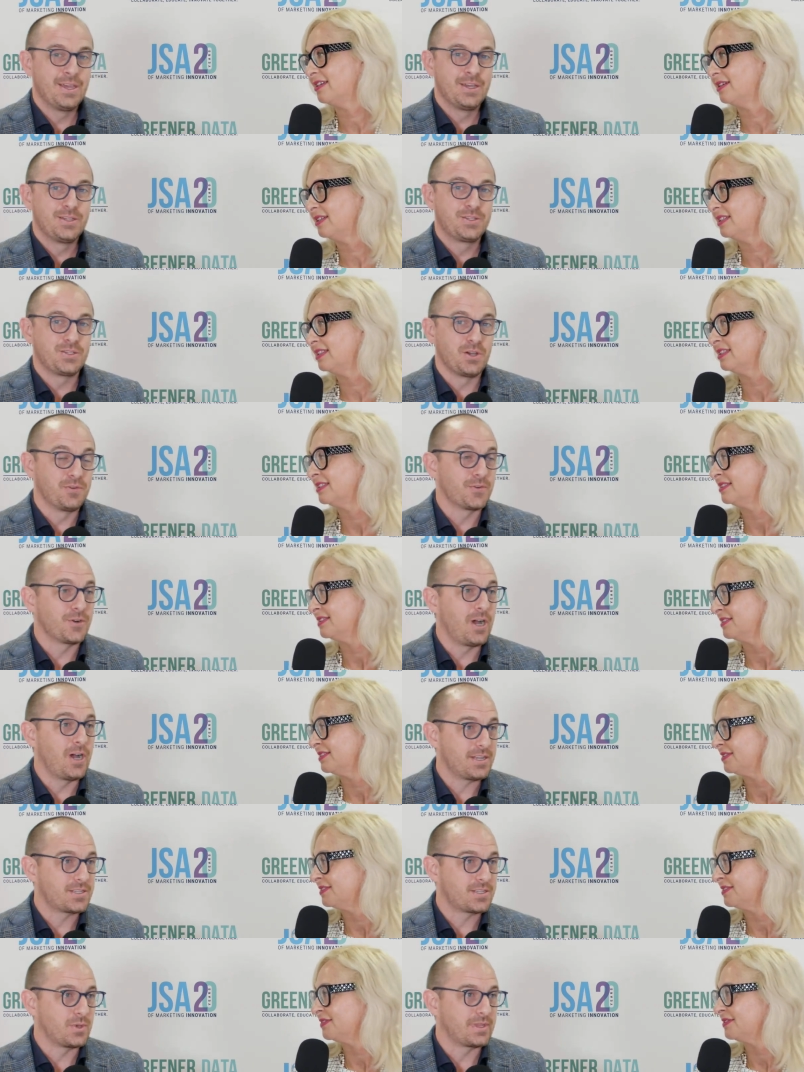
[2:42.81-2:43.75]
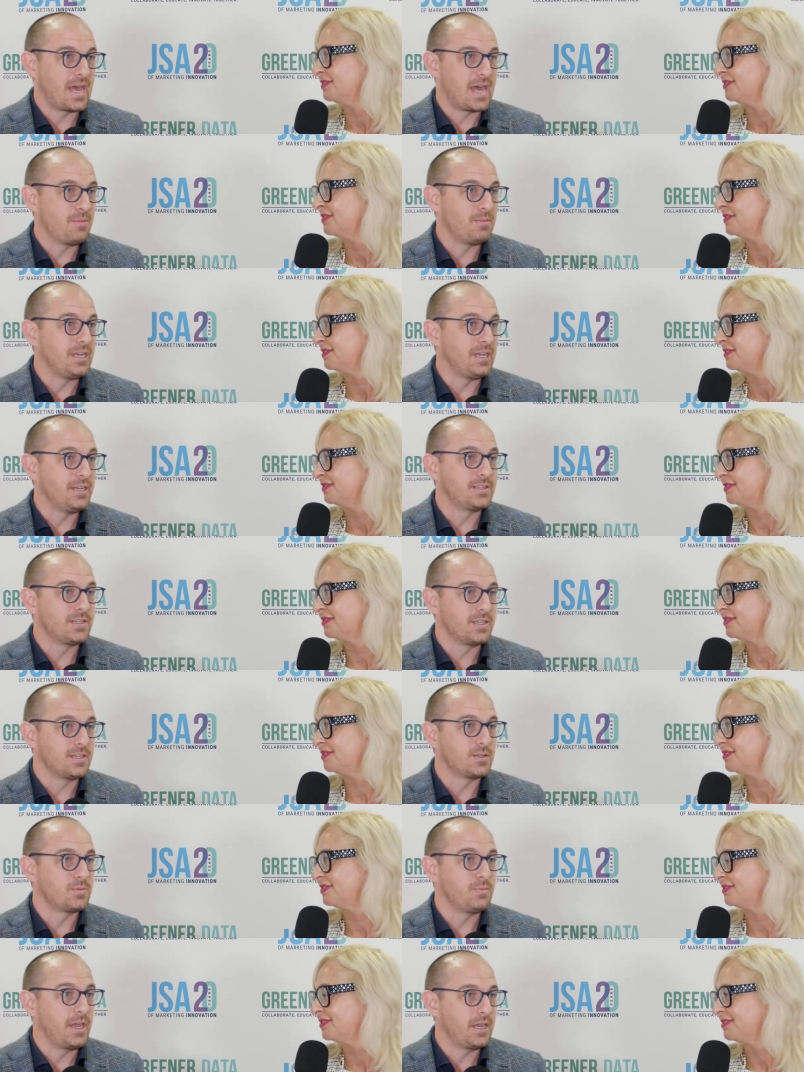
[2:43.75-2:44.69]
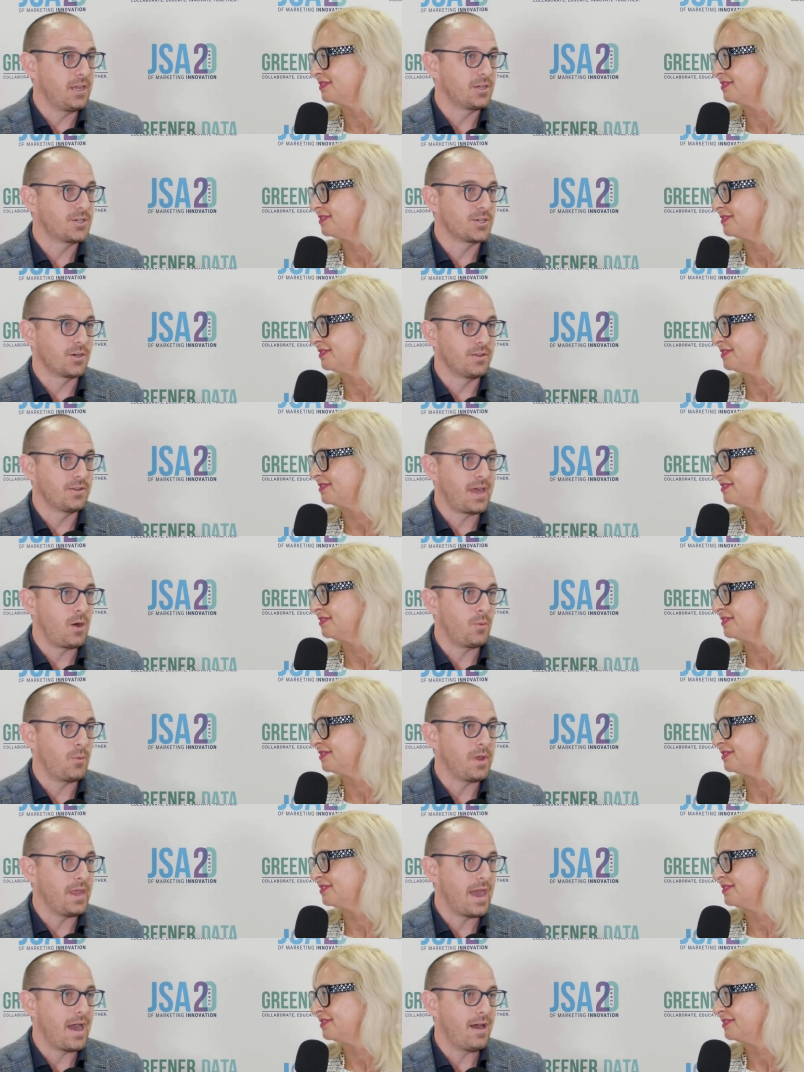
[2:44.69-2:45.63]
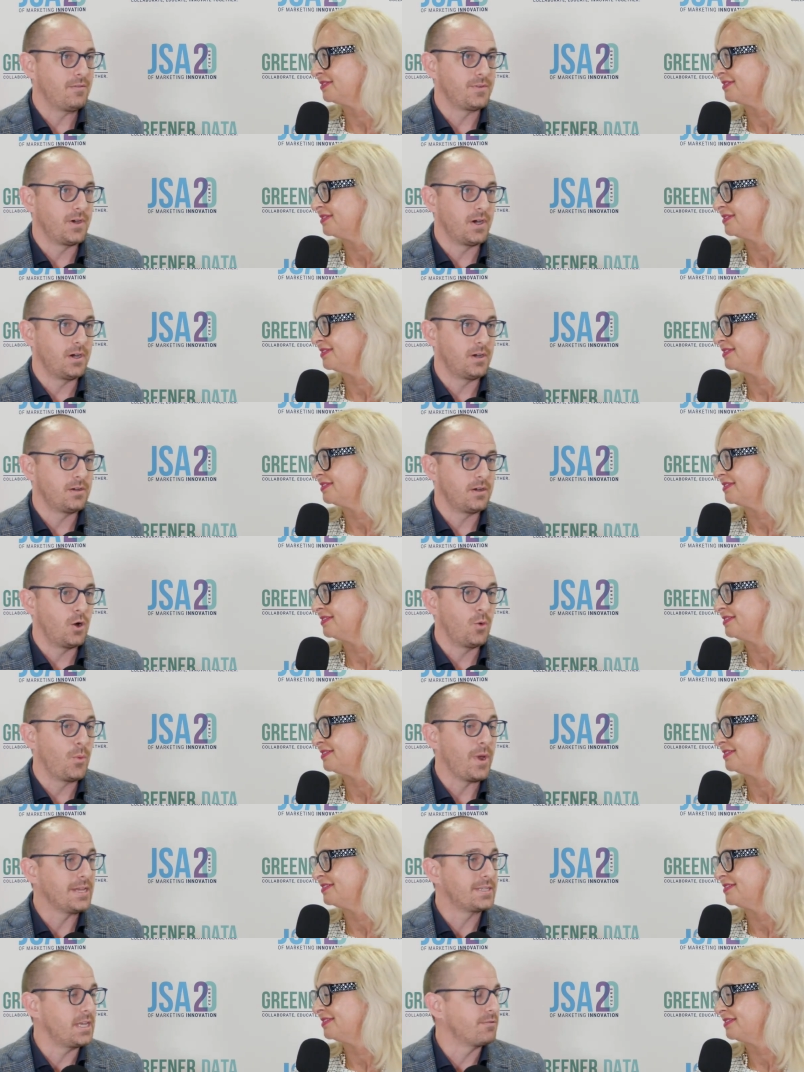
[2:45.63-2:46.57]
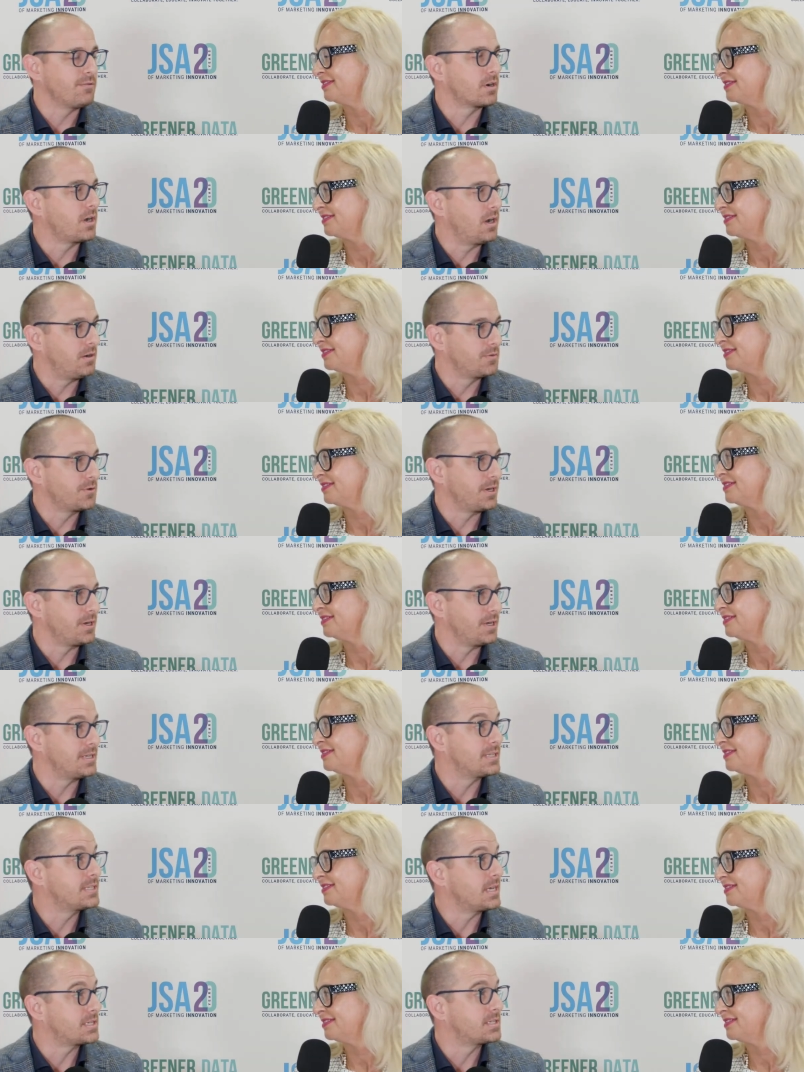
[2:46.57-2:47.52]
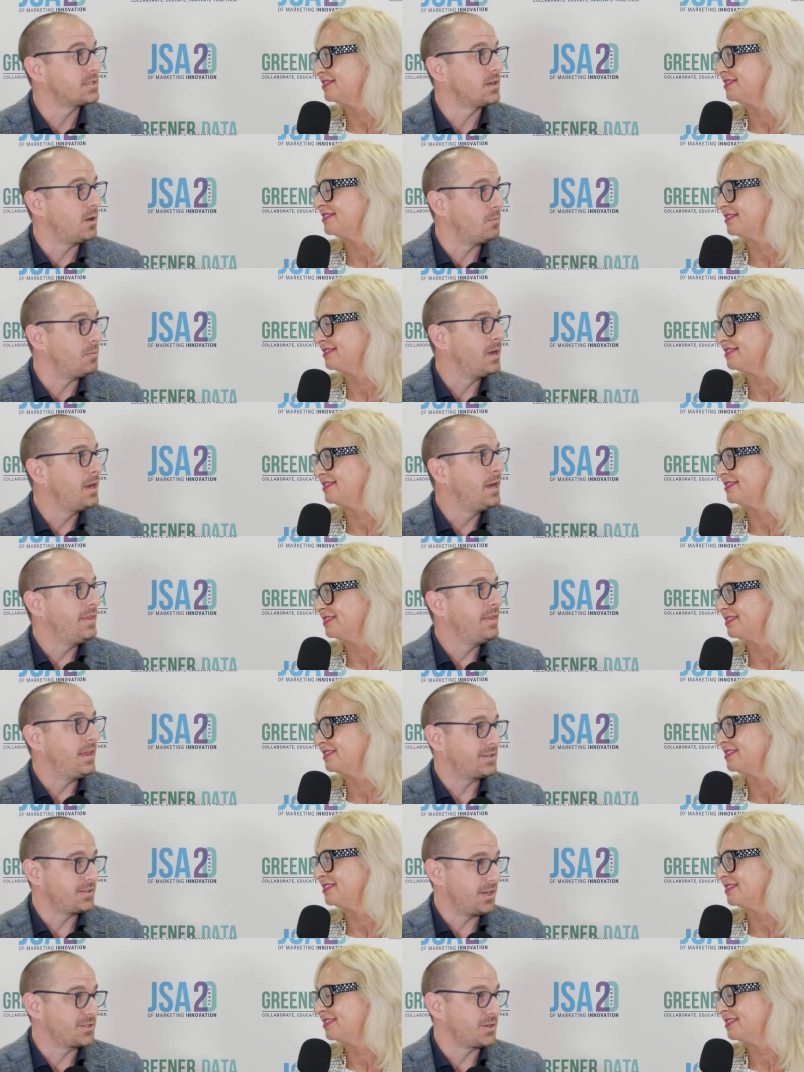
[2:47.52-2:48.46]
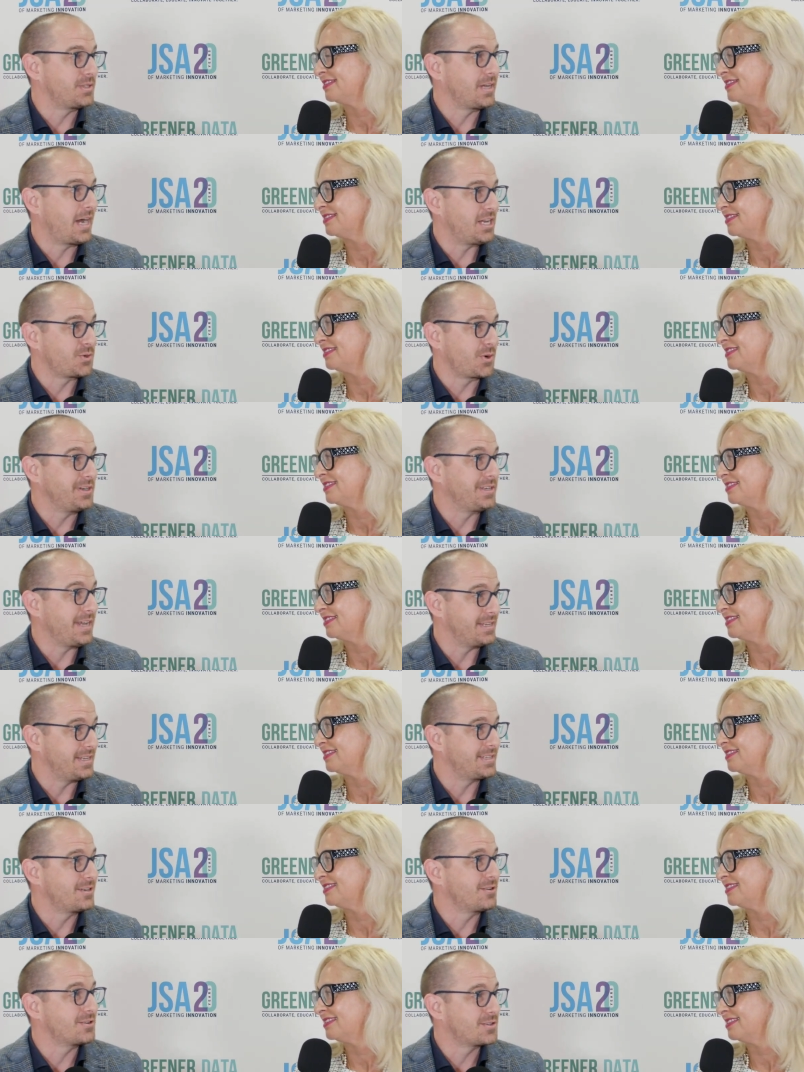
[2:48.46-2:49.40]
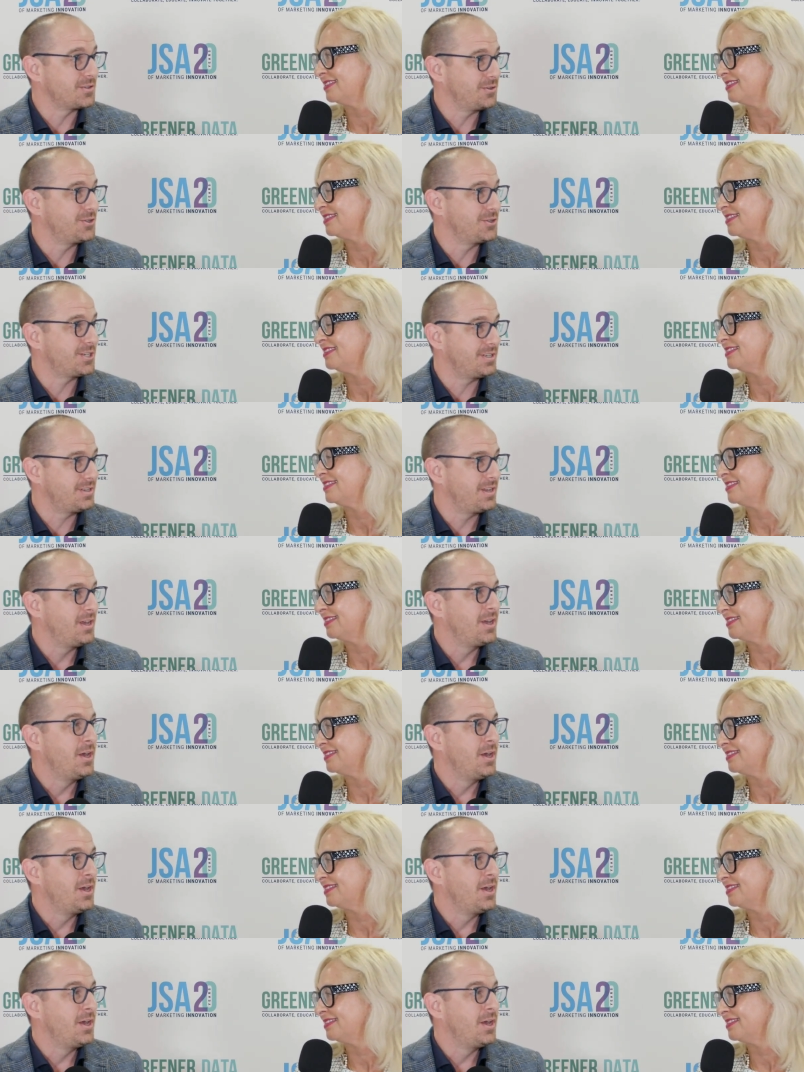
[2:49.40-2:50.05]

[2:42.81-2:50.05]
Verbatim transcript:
Speaker 1: So for us, what that means is making sure that we have a, a waste heat recovery system that's also tied to our data center solution.